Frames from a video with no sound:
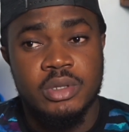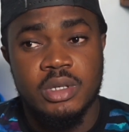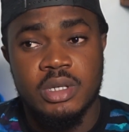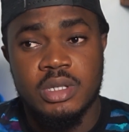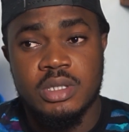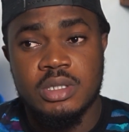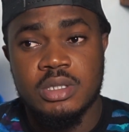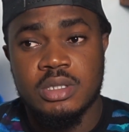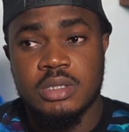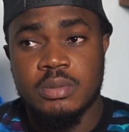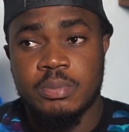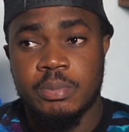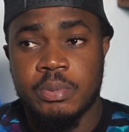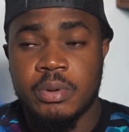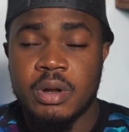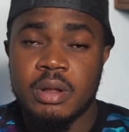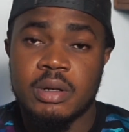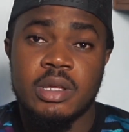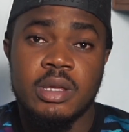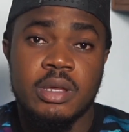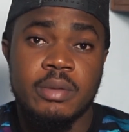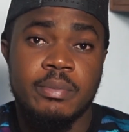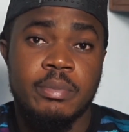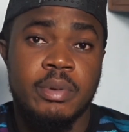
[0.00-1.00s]
it's
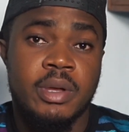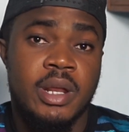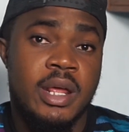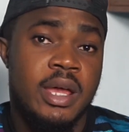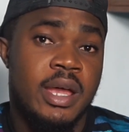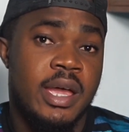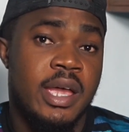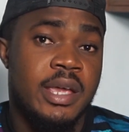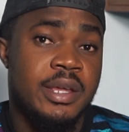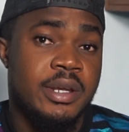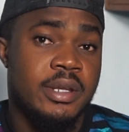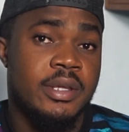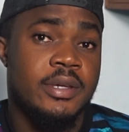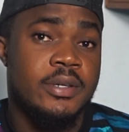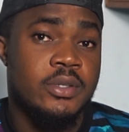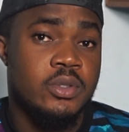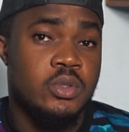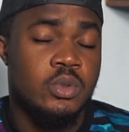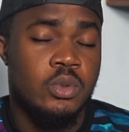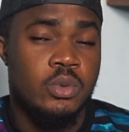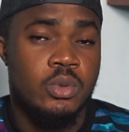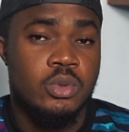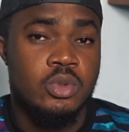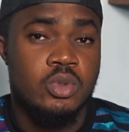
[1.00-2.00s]
probably a better idea
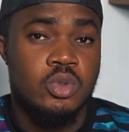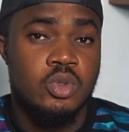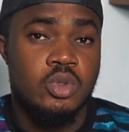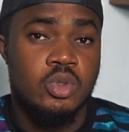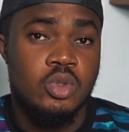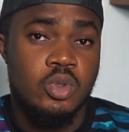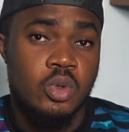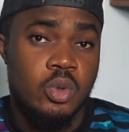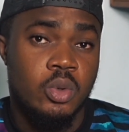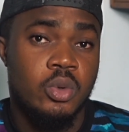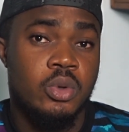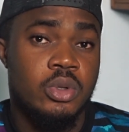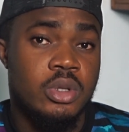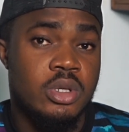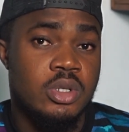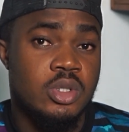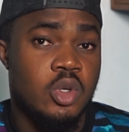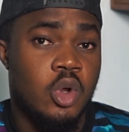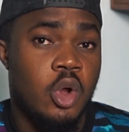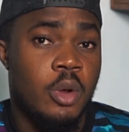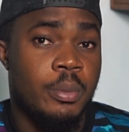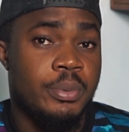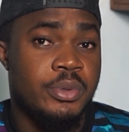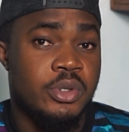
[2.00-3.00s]
to toggle
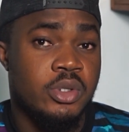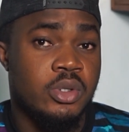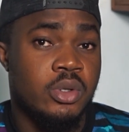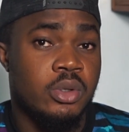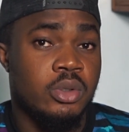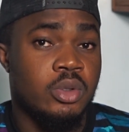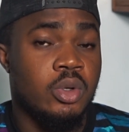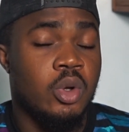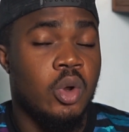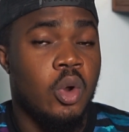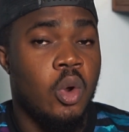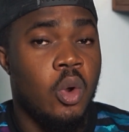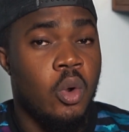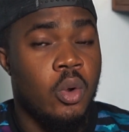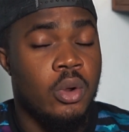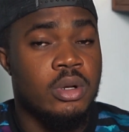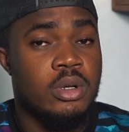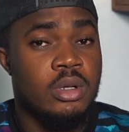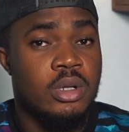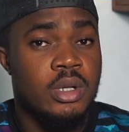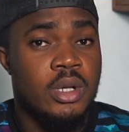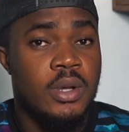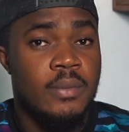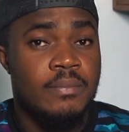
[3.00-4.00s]
this option
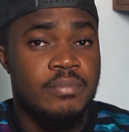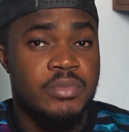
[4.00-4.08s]
on.